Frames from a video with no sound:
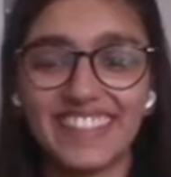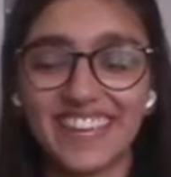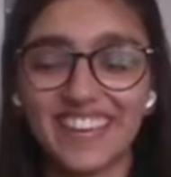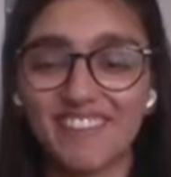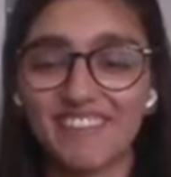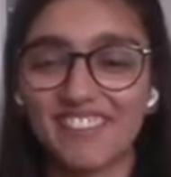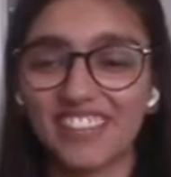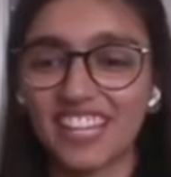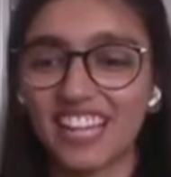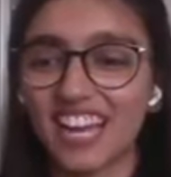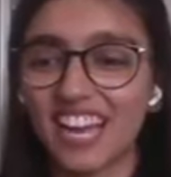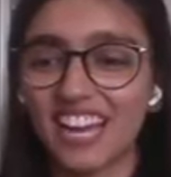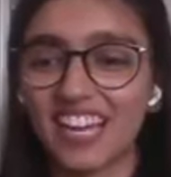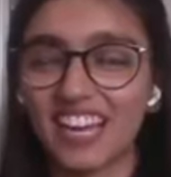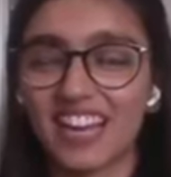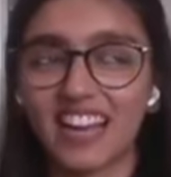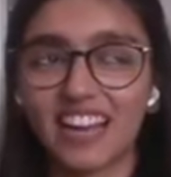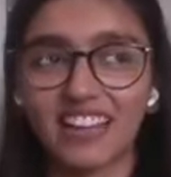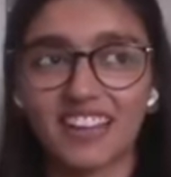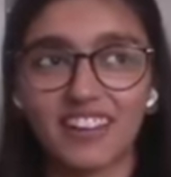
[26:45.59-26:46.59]
Savory,
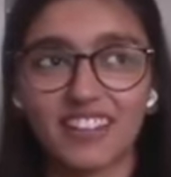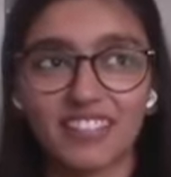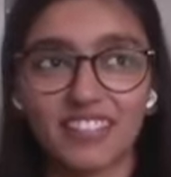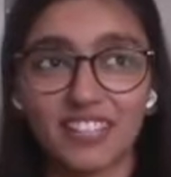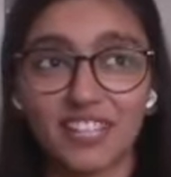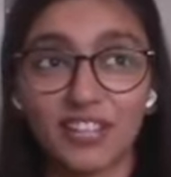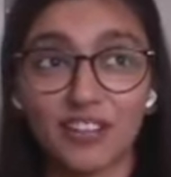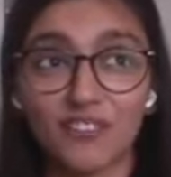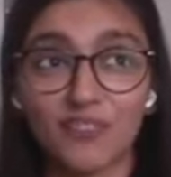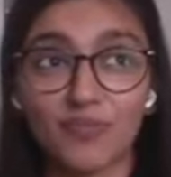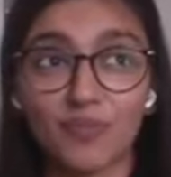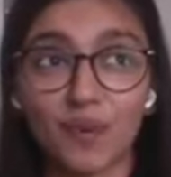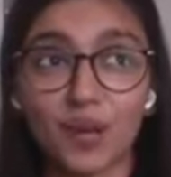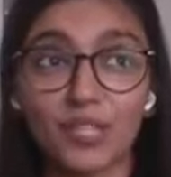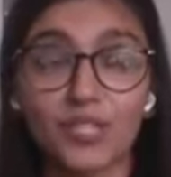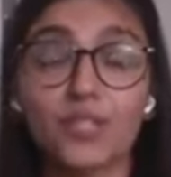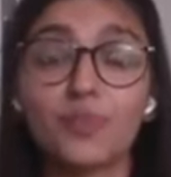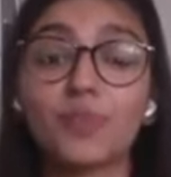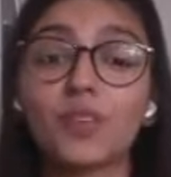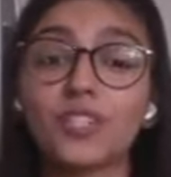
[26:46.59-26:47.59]
I can't think of
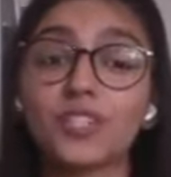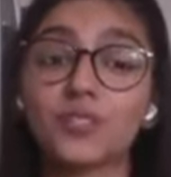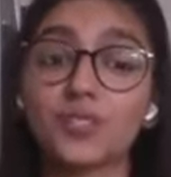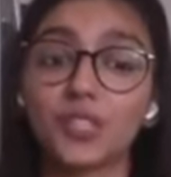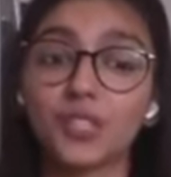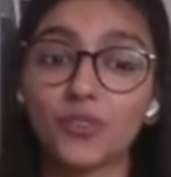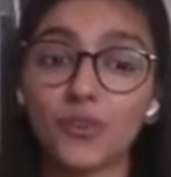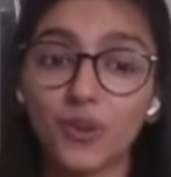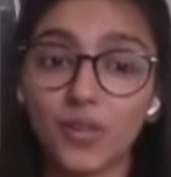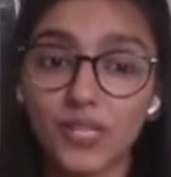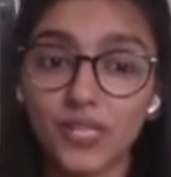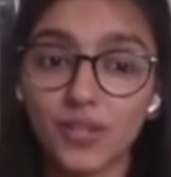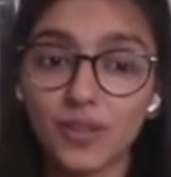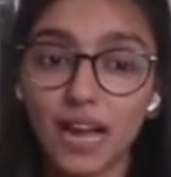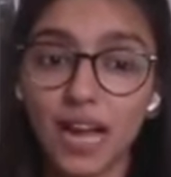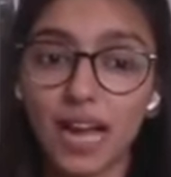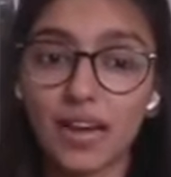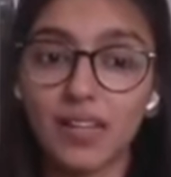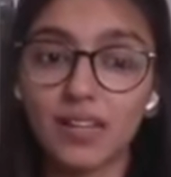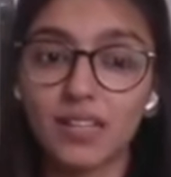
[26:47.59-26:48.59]
much, but you can
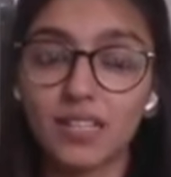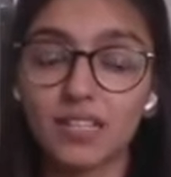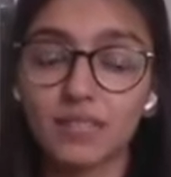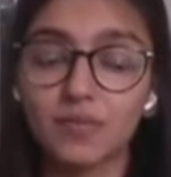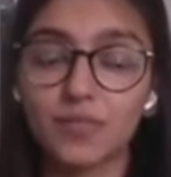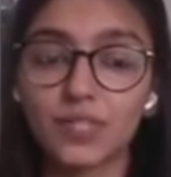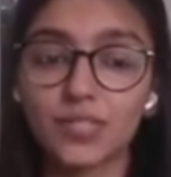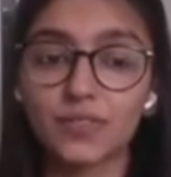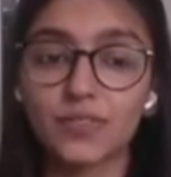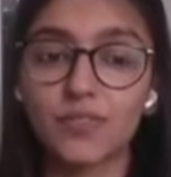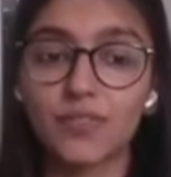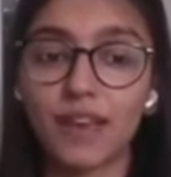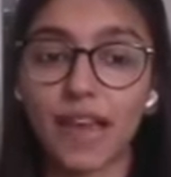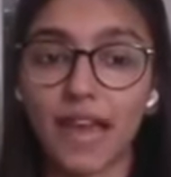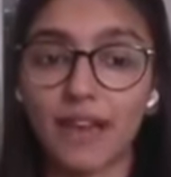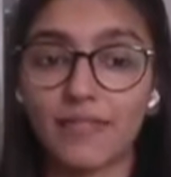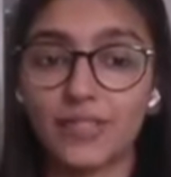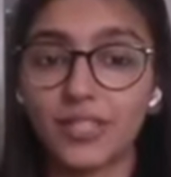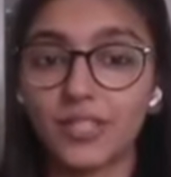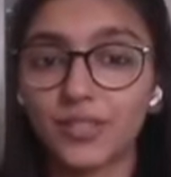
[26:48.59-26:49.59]
also add a little bit of
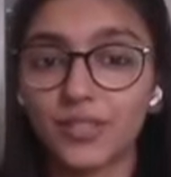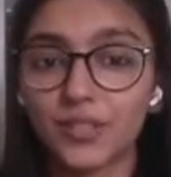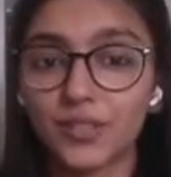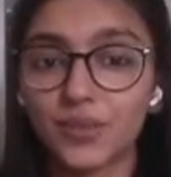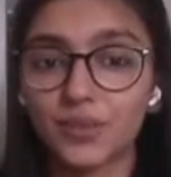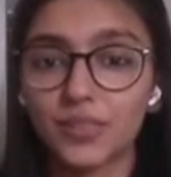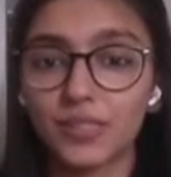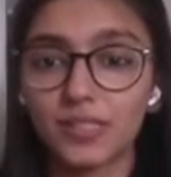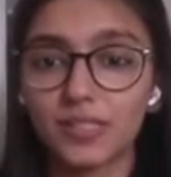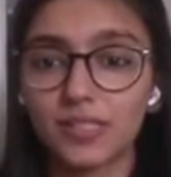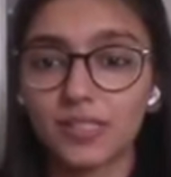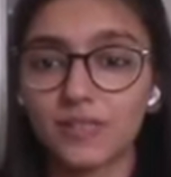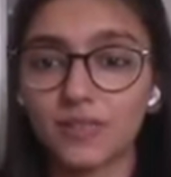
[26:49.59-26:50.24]
lavender to this.